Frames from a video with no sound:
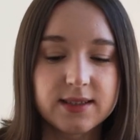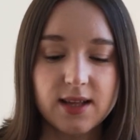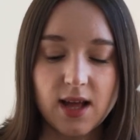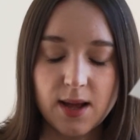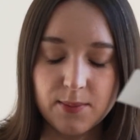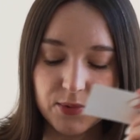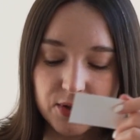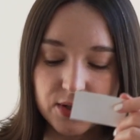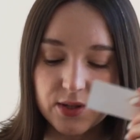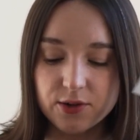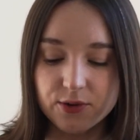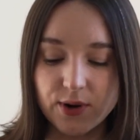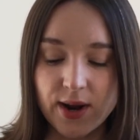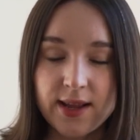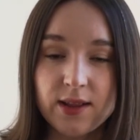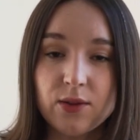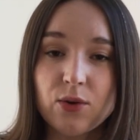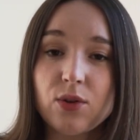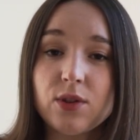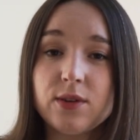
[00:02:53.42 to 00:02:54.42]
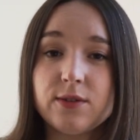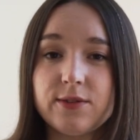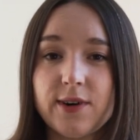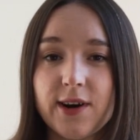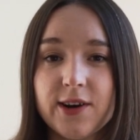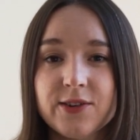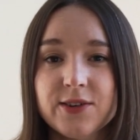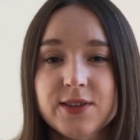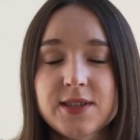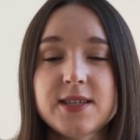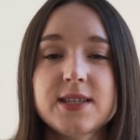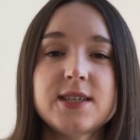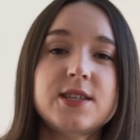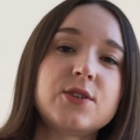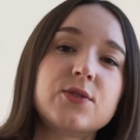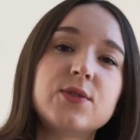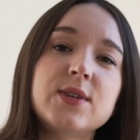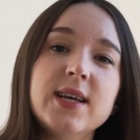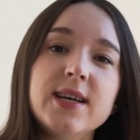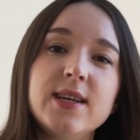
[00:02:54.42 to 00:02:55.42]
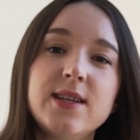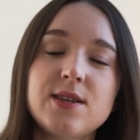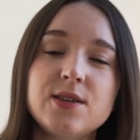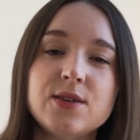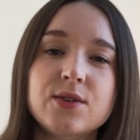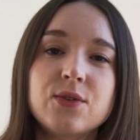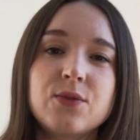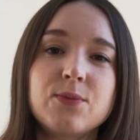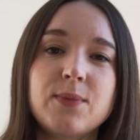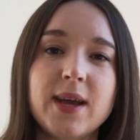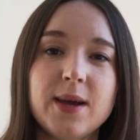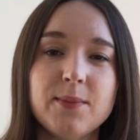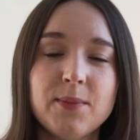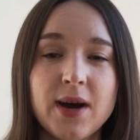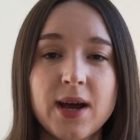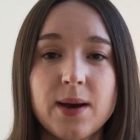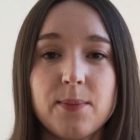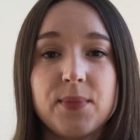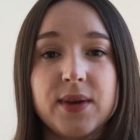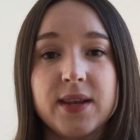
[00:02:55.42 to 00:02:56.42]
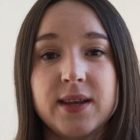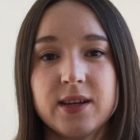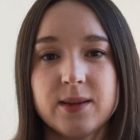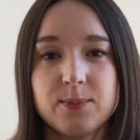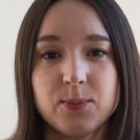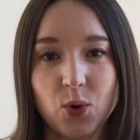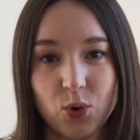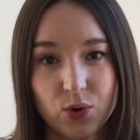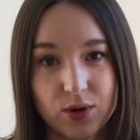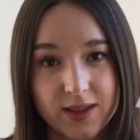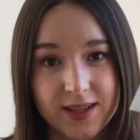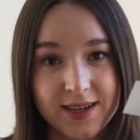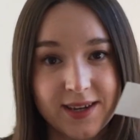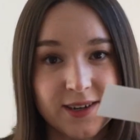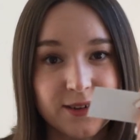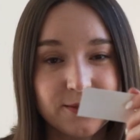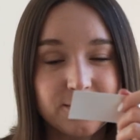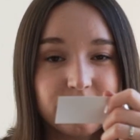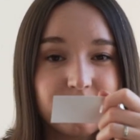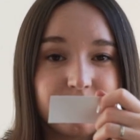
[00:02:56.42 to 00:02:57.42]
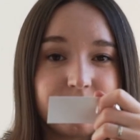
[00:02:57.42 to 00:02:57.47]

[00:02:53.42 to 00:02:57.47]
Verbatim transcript: I'm gonna rate all the fragrances today to make my opinion more clear.